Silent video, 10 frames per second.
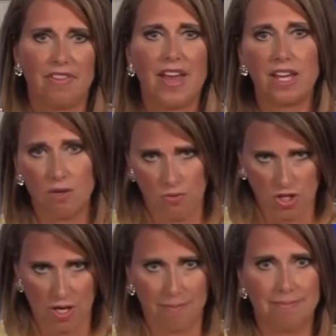Thank you,
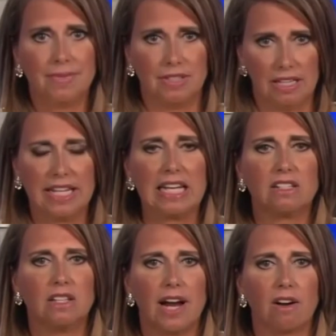Jim, Lily, and
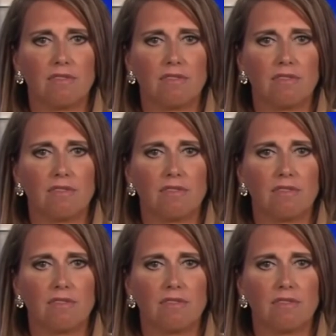Claire,